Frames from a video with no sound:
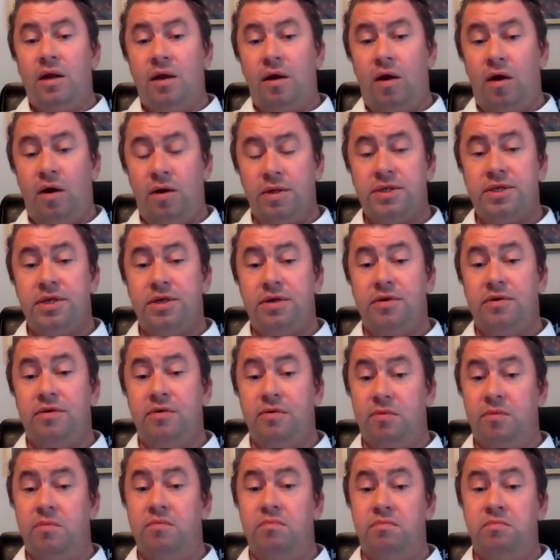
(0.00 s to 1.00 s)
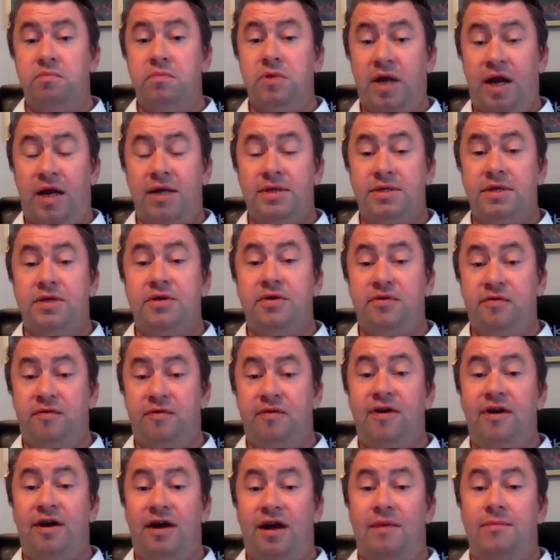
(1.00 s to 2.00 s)
also constitute
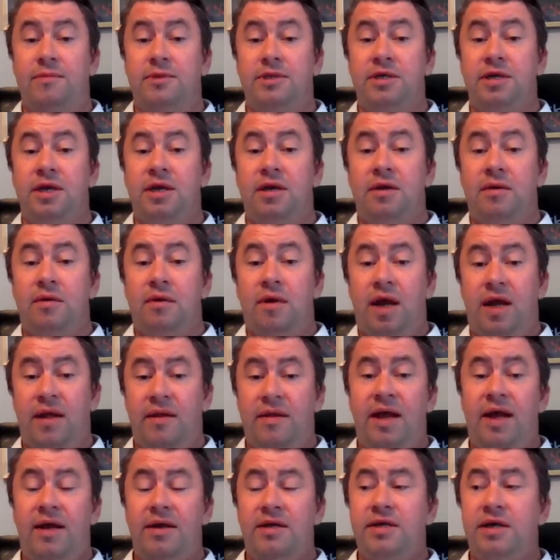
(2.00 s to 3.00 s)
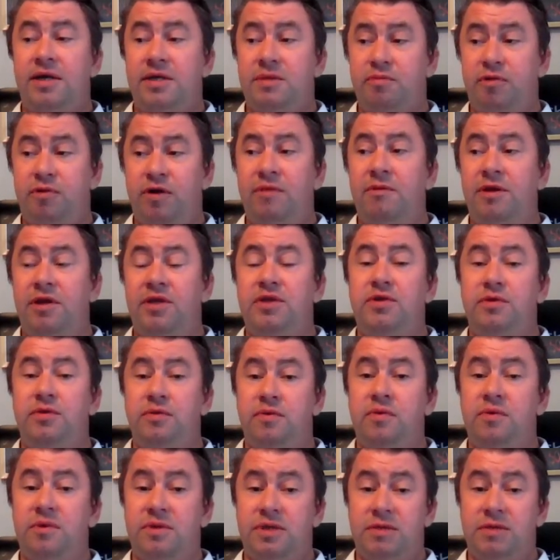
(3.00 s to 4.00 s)
crimes, and that does bring me
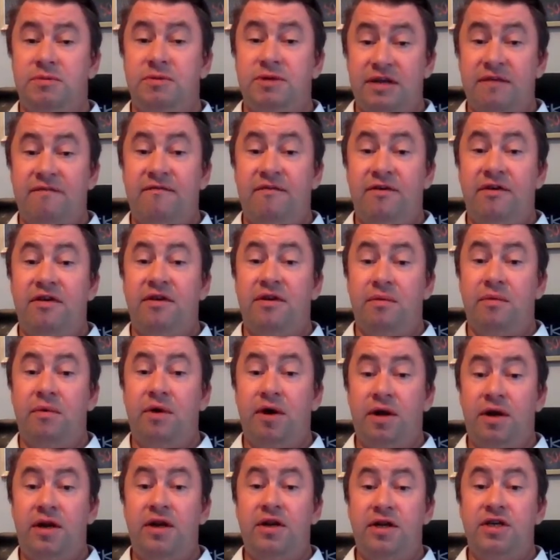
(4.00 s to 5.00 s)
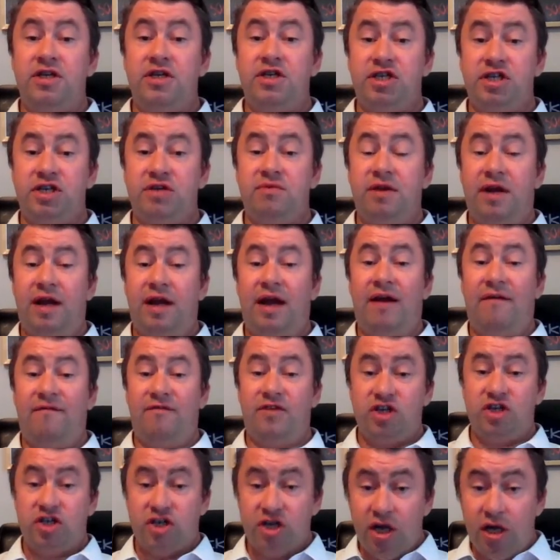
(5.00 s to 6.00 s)
to specifically what it is she would have
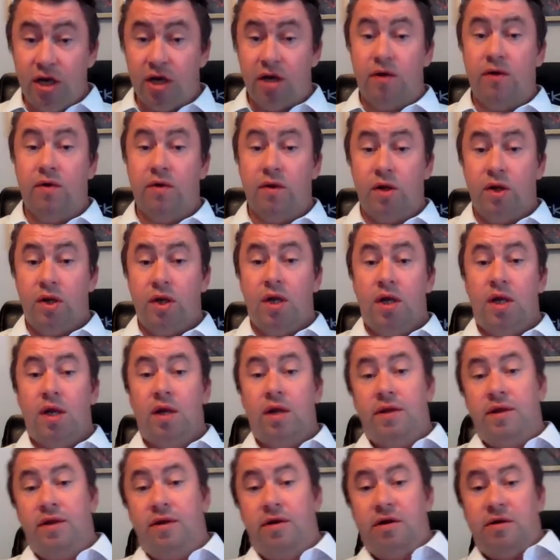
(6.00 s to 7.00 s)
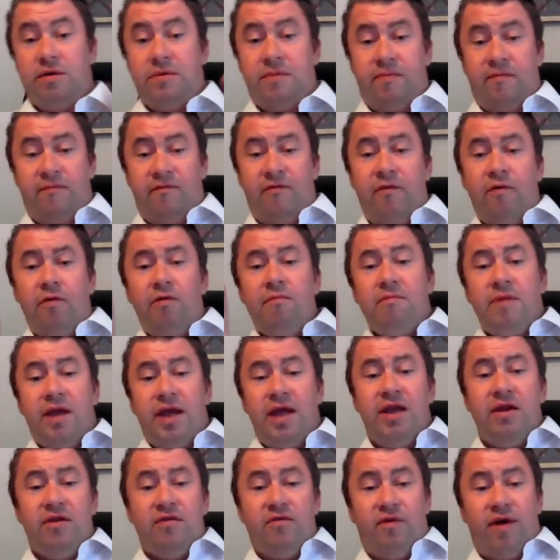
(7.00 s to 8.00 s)
to show. There are four
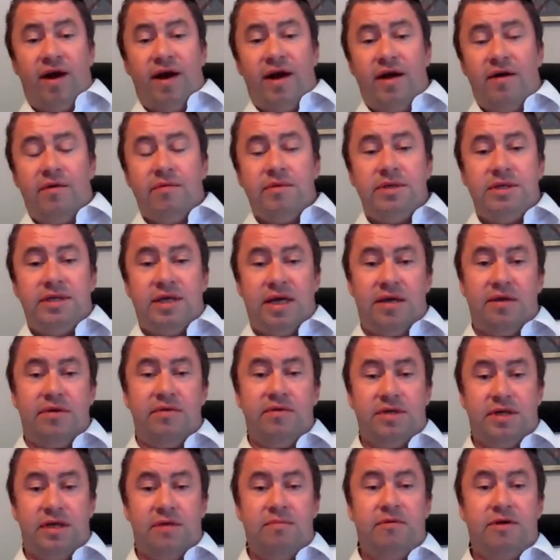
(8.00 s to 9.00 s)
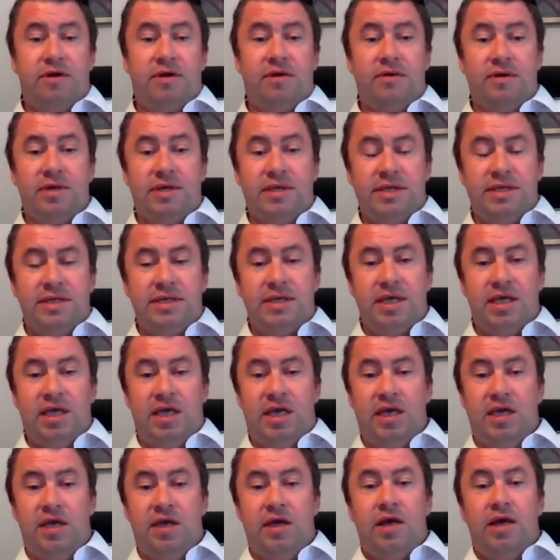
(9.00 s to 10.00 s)
main grounds that you typically
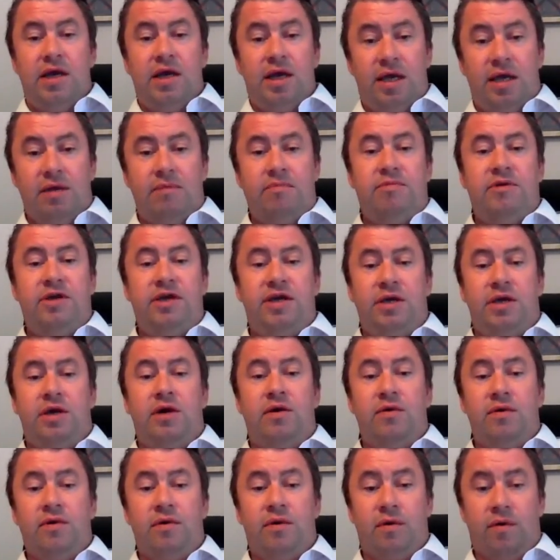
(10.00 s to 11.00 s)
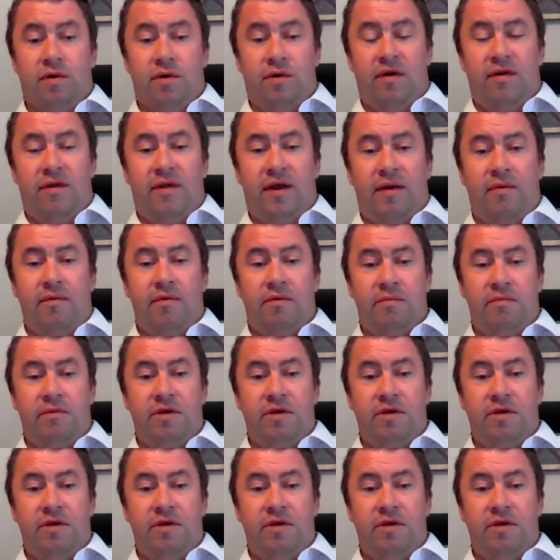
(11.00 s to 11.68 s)
see in P O court that will